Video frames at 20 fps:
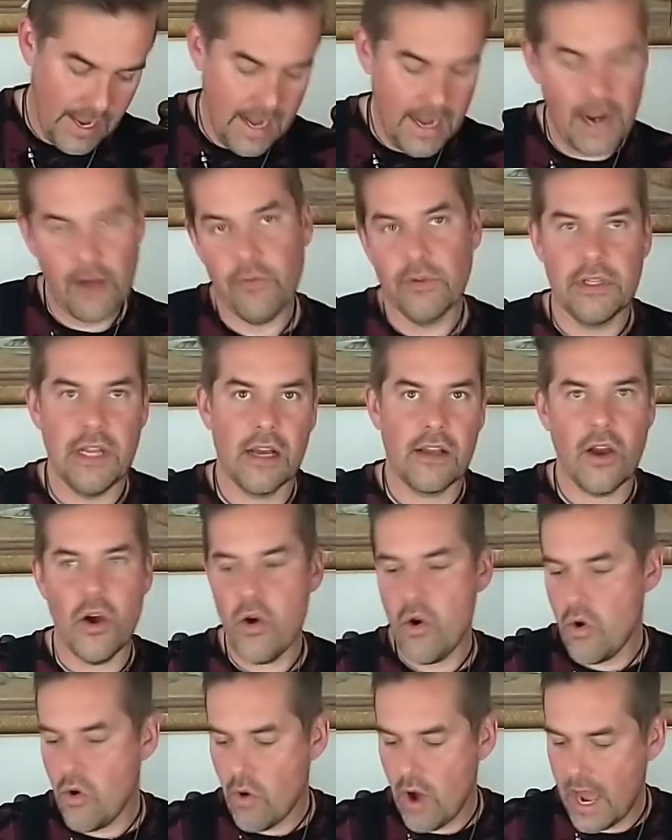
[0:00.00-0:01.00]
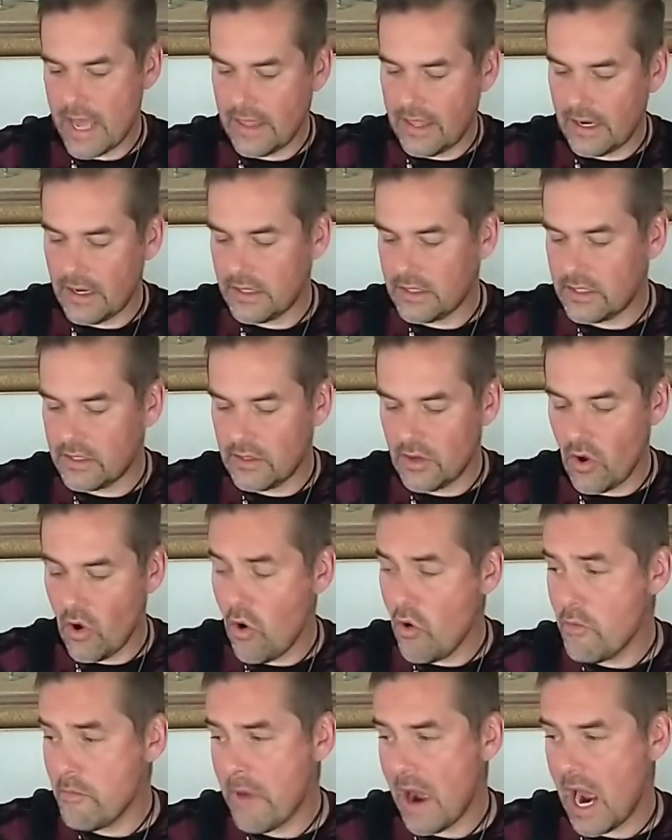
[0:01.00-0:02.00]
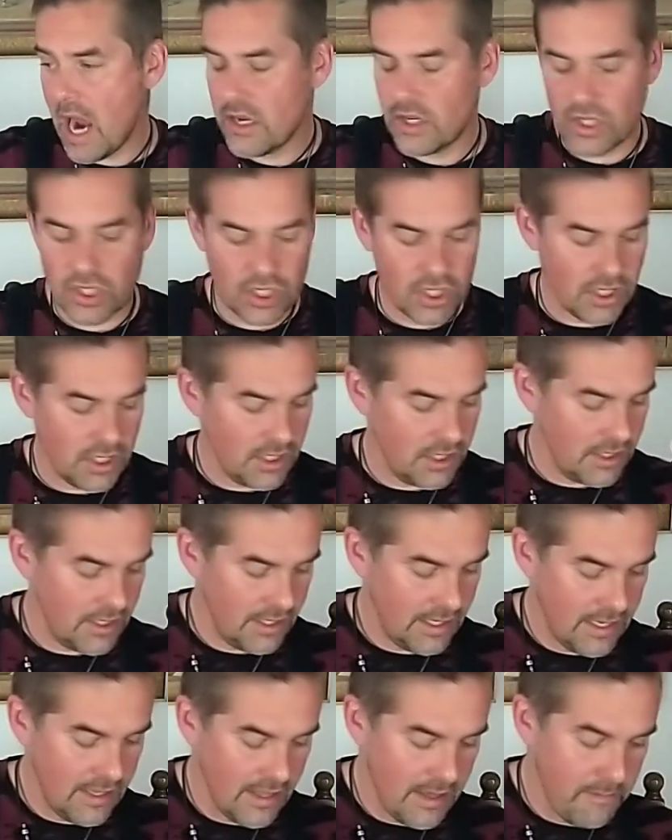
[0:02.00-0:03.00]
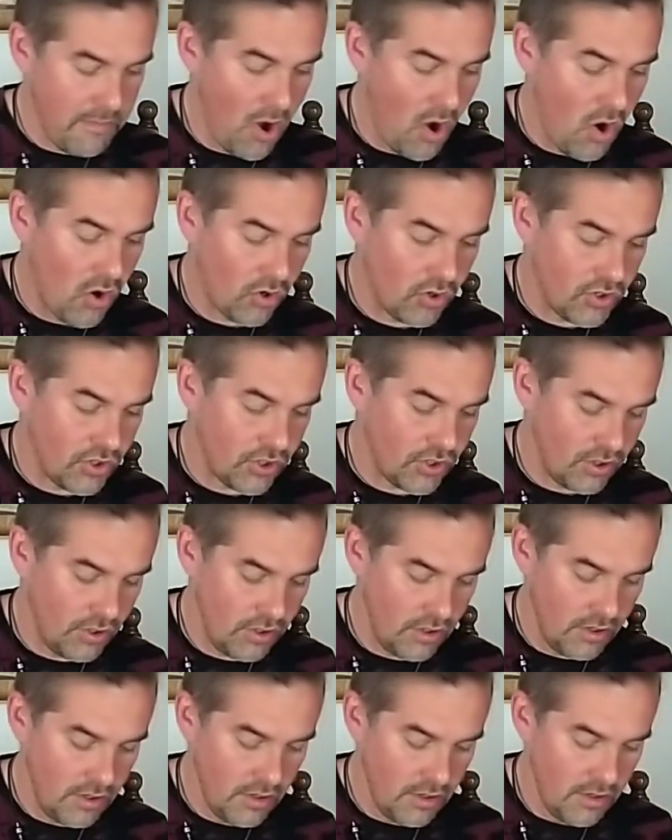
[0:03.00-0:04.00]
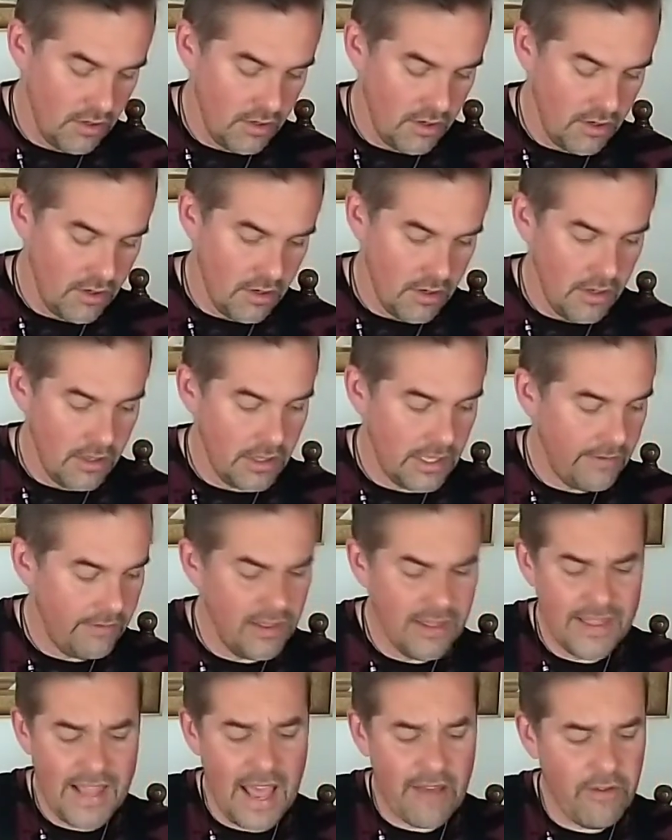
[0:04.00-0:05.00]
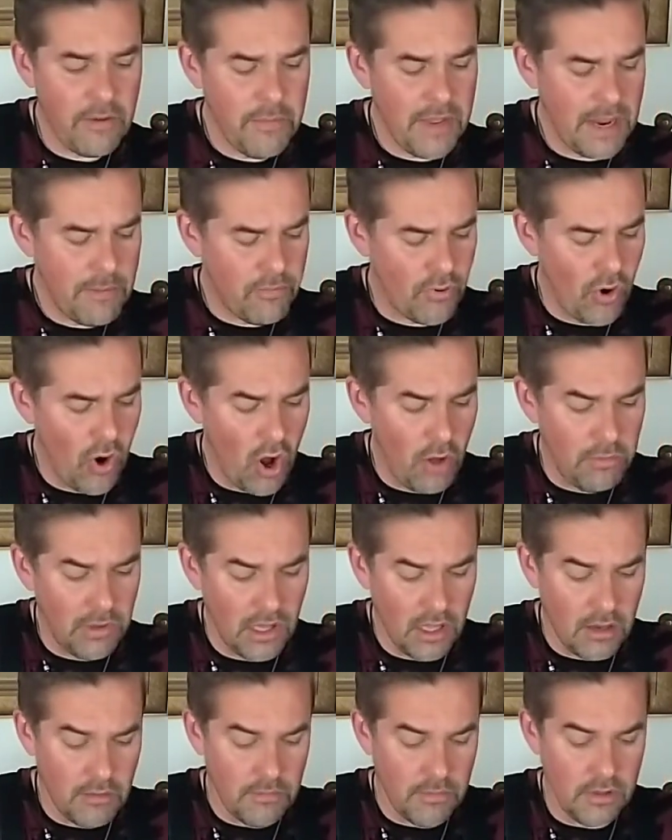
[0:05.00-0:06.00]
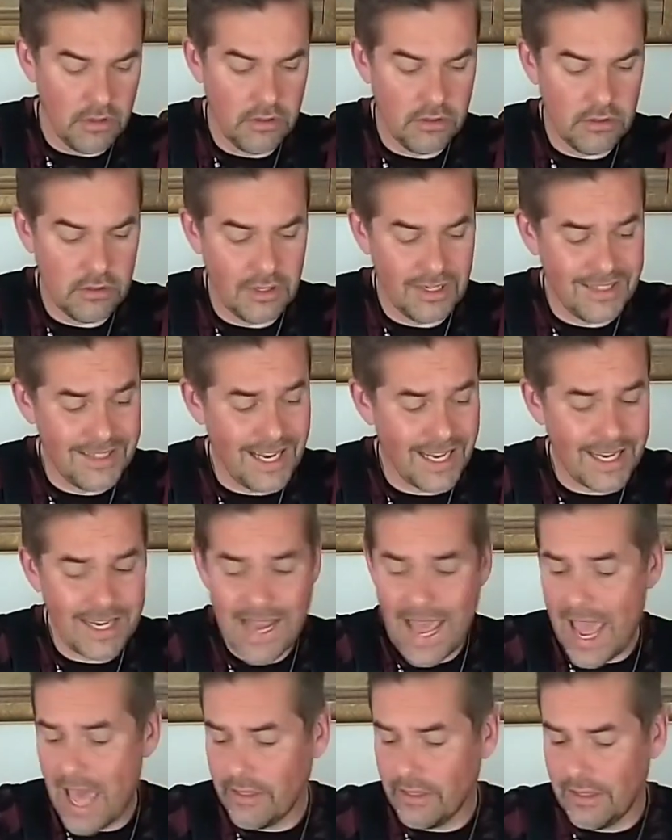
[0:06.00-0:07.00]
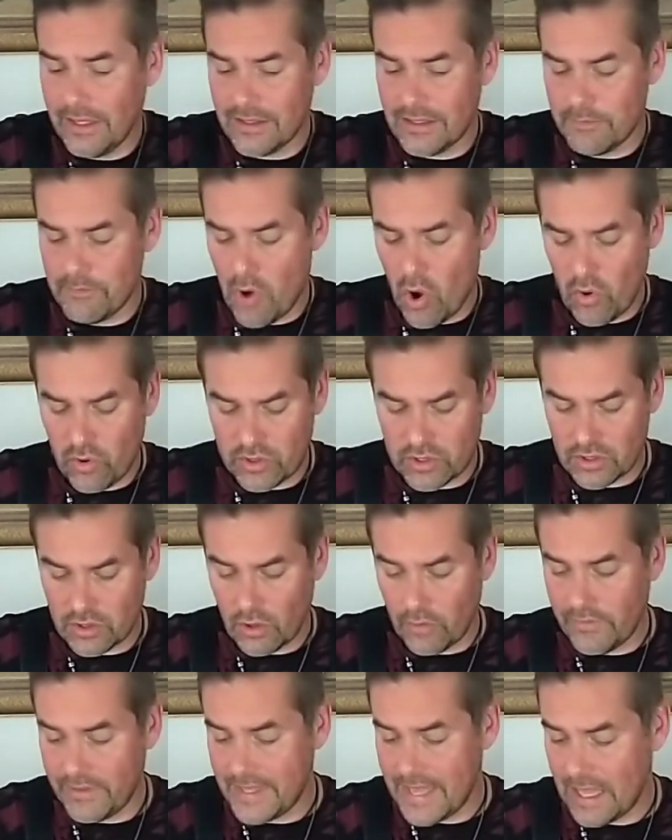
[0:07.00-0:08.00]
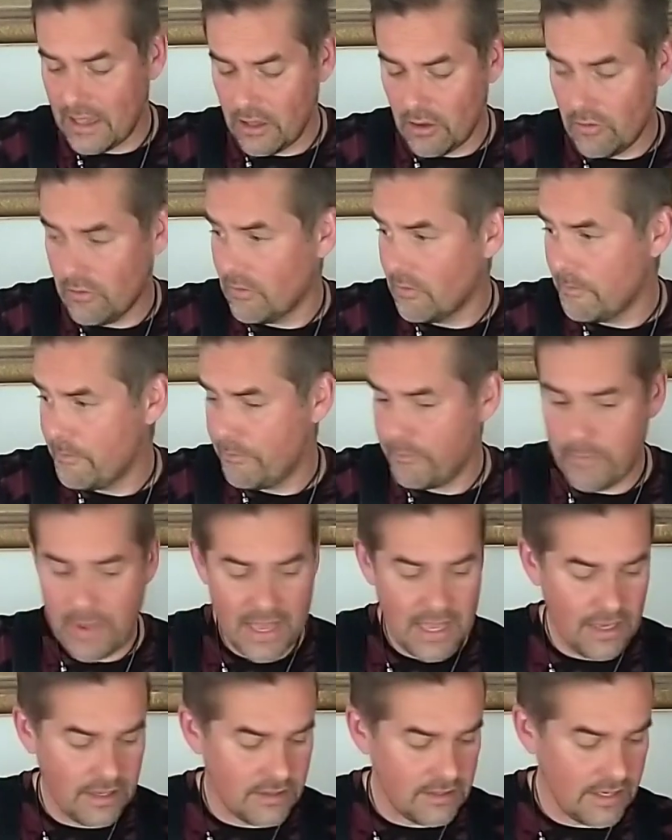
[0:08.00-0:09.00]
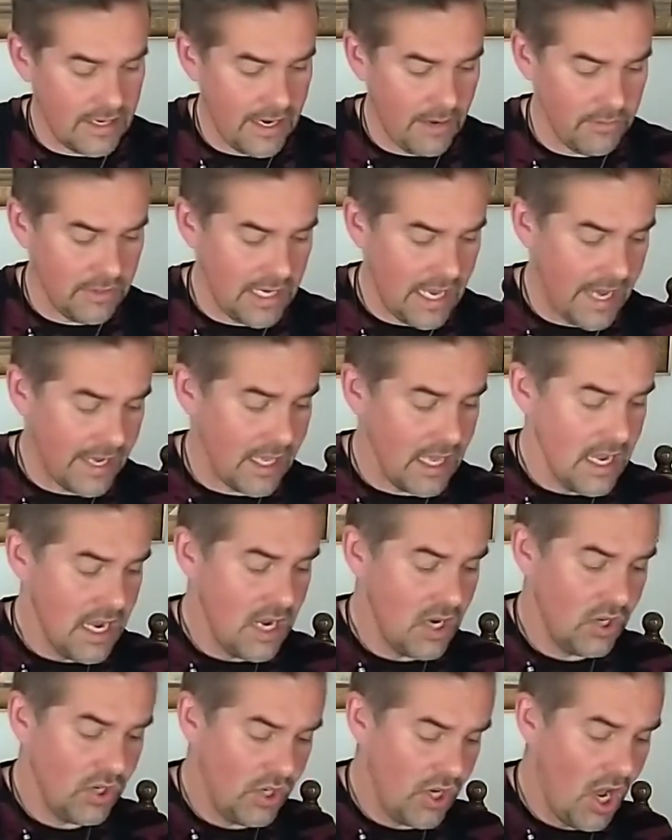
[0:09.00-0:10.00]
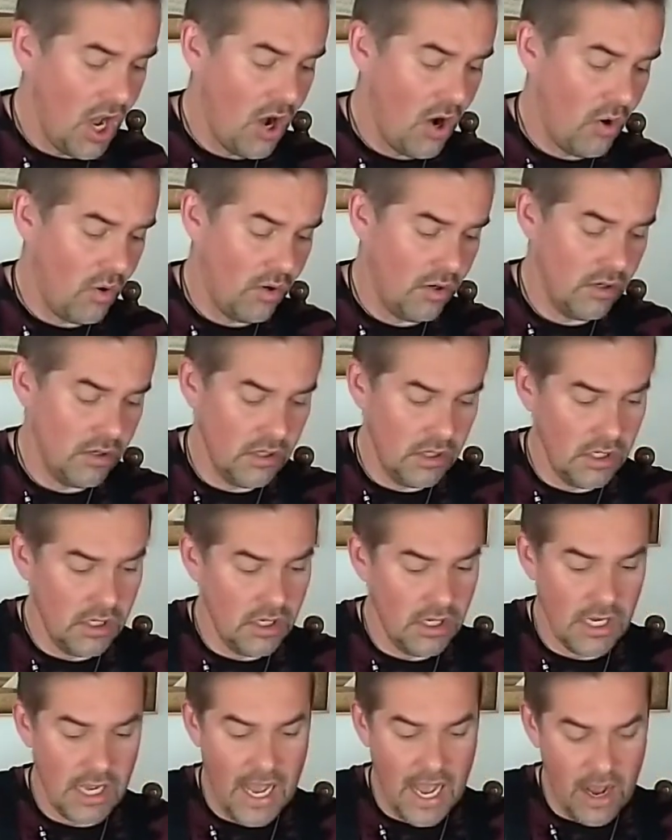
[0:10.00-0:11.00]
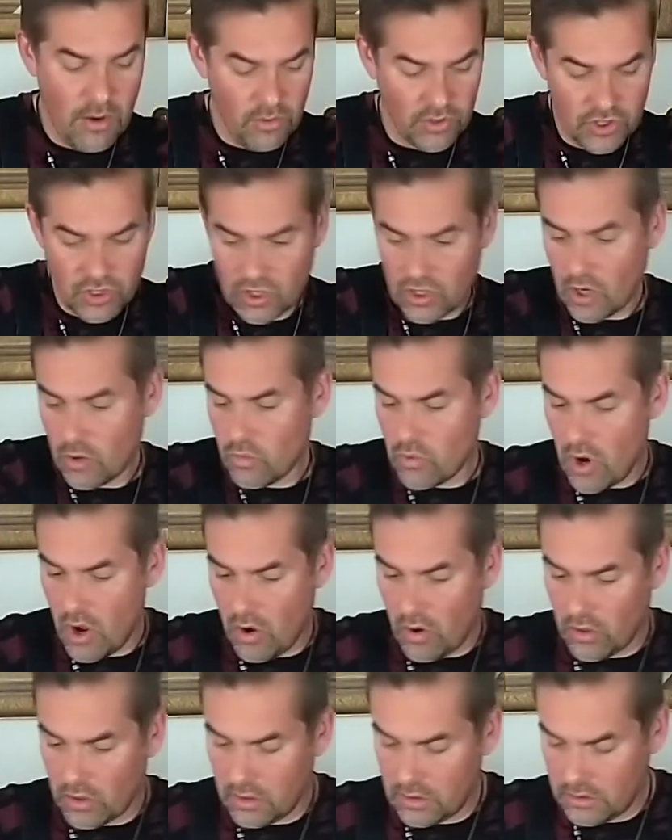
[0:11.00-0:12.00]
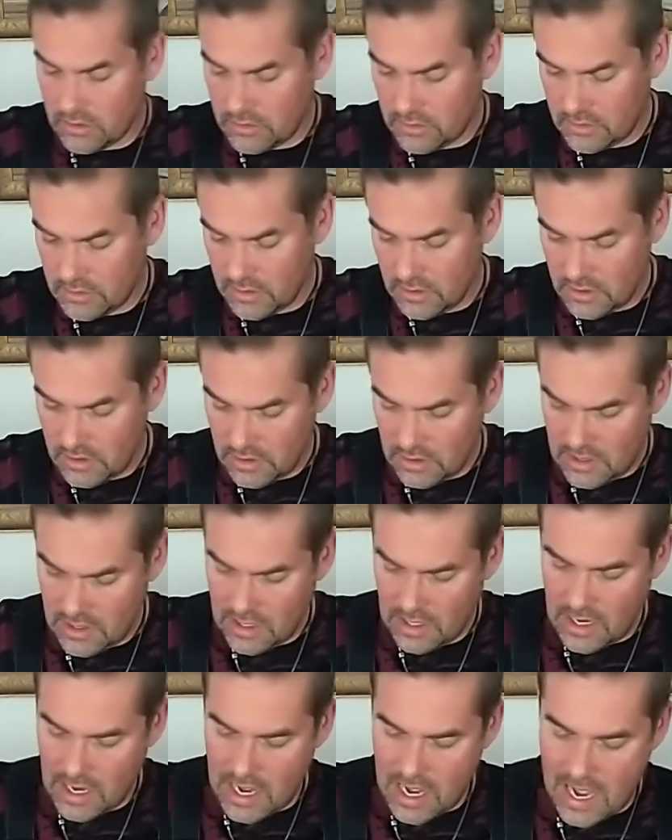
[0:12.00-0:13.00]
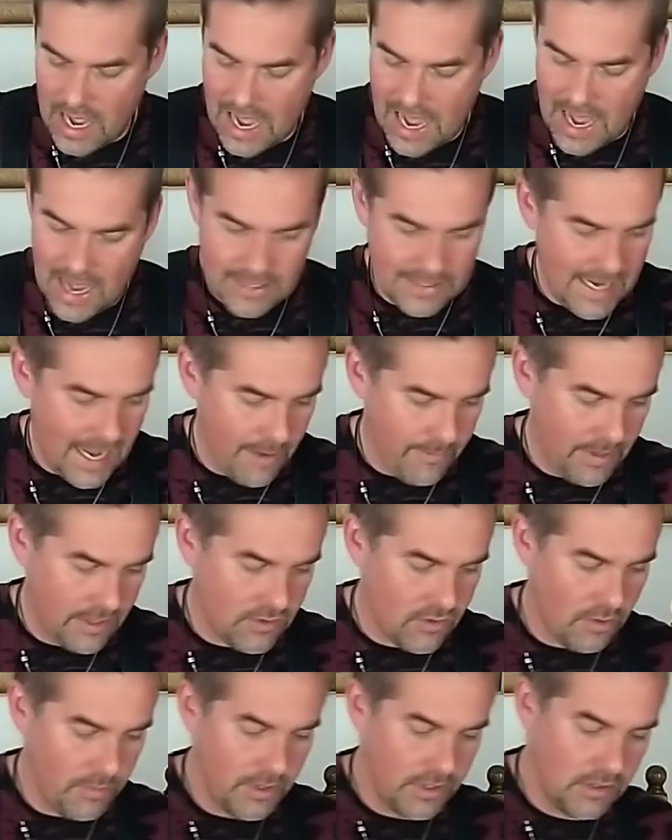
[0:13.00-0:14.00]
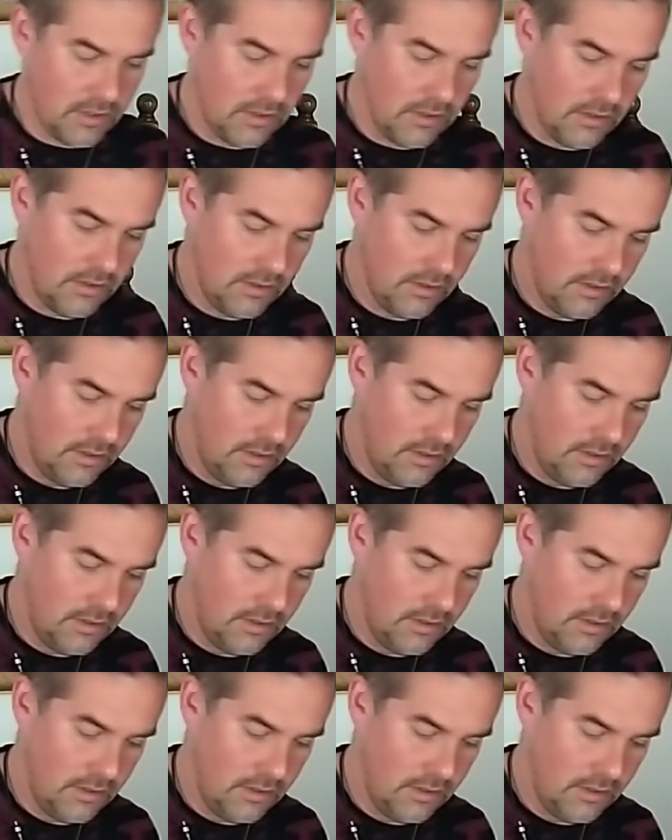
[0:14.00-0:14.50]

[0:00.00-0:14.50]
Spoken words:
Here I was like, oh, there's so much in the box. There will never be a problem. It's like an endless box of yellow peas. And I was like, no, I was so wrong. Ah, damn it, Robert.